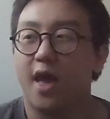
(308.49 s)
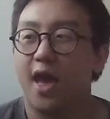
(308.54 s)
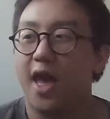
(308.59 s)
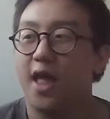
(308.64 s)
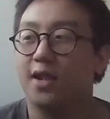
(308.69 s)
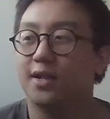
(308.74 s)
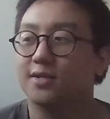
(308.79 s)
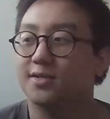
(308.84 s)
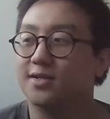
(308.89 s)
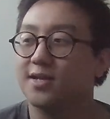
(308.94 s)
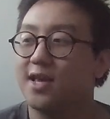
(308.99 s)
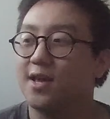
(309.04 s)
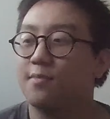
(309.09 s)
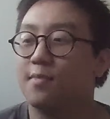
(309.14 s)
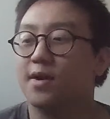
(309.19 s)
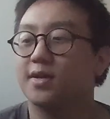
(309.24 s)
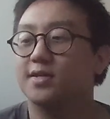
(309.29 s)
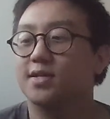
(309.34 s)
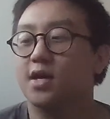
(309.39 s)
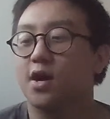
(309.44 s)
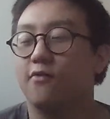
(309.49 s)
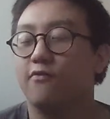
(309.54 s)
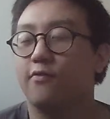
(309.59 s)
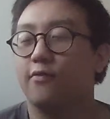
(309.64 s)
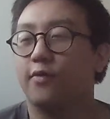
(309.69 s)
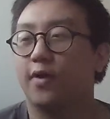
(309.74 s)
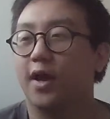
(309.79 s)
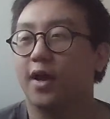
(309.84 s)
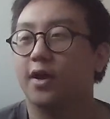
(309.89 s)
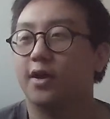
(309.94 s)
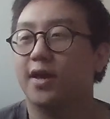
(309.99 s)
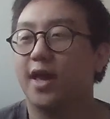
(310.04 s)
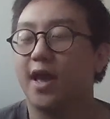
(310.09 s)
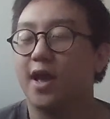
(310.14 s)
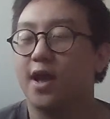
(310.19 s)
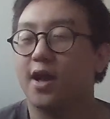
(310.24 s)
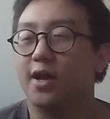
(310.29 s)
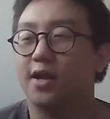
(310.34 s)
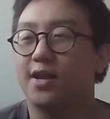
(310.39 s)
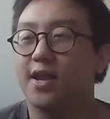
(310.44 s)
And seeing myself like
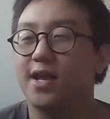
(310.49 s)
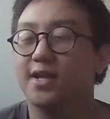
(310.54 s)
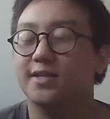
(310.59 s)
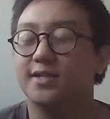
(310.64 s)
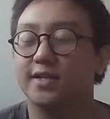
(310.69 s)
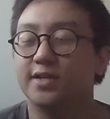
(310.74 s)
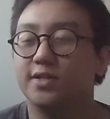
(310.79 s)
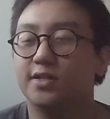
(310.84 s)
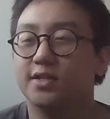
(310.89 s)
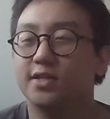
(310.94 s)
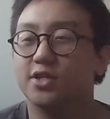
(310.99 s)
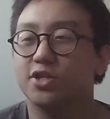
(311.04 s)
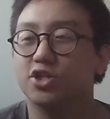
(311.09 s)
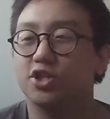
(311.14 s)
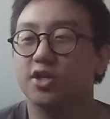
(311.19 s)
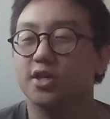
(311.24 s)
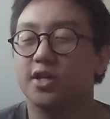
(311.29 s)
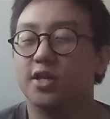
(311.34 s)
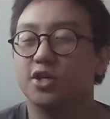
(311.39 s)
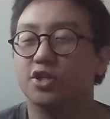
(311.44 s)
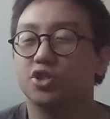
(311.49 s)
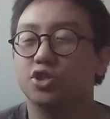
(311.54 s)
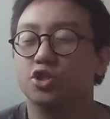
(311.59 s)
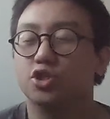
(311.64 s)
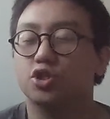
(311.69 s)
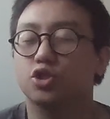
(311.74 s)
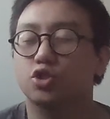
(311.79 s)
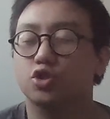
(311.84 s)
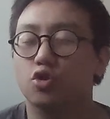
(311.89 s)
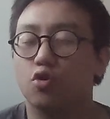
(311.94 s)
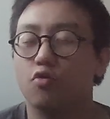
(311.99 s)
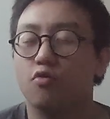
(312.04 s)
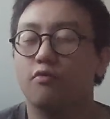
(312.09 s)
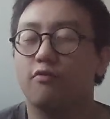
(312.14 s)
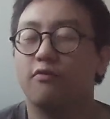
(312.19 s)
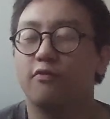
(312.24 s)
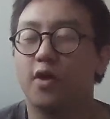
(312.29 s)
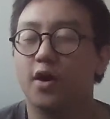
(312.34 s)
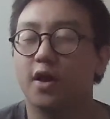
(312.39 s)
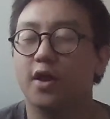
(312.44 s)
getting addicted to this shit is just so
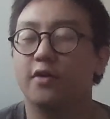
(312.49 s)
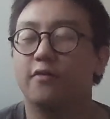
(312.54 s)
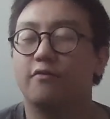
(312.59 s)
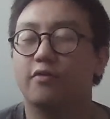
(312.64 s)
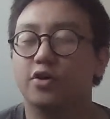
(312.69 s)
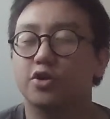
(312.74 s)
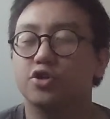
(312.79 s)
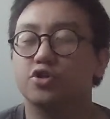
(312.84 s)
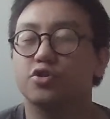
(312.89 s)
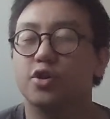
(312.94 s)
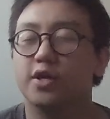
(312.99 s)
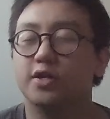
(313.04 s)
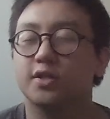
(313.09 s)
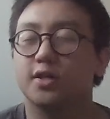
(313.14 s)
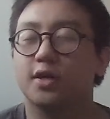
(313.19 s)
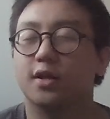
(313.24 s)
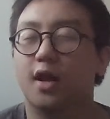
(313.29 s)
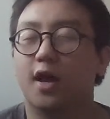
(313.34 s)
fucking frustrating.